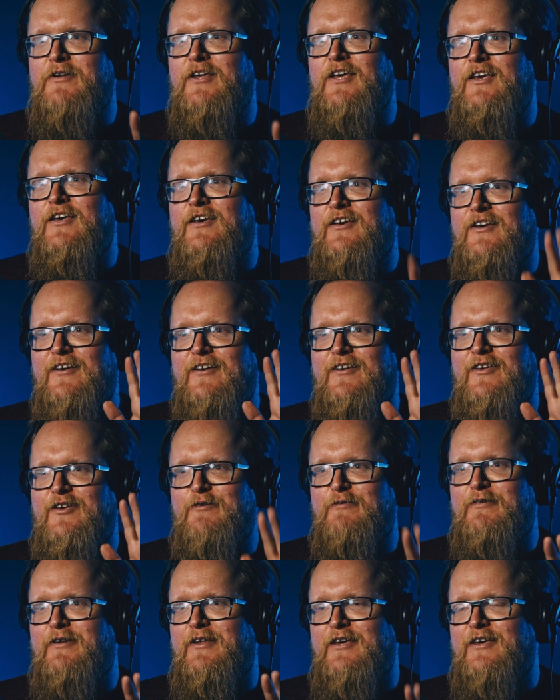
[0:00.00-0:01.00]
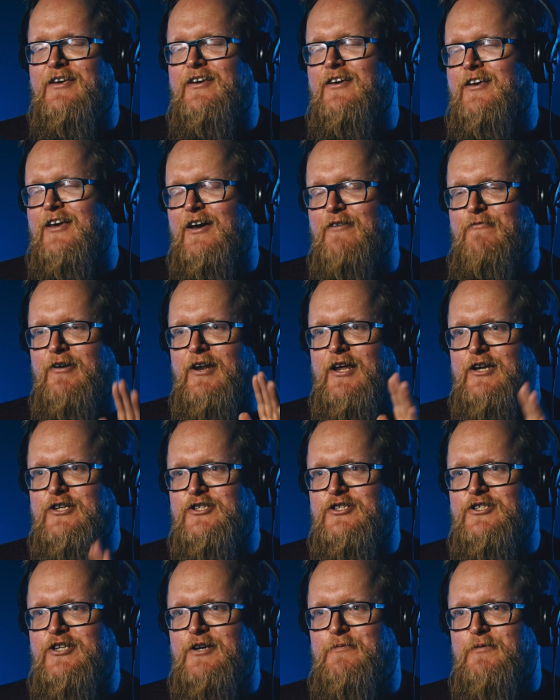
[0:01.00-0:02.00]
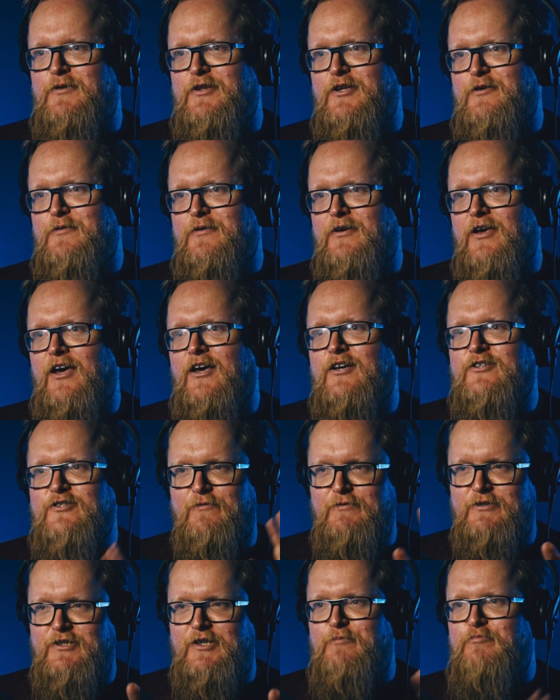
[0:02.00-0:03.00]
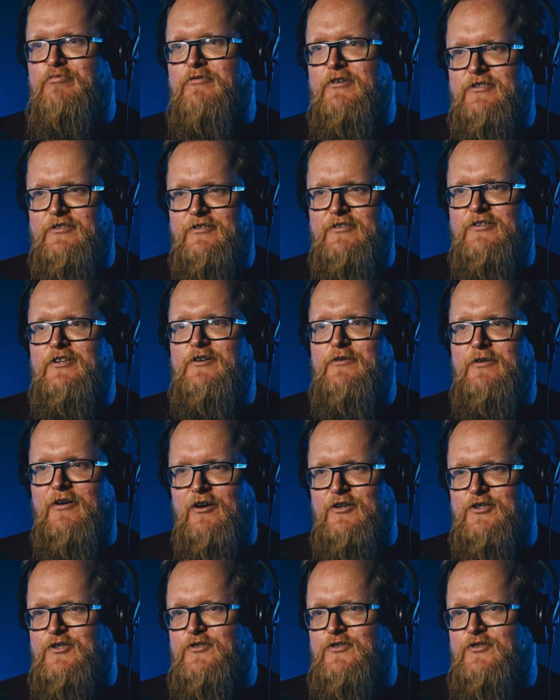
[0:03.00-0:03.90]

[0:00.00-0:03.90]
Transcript: unique kind of relationship with the UK, because obviously Britain,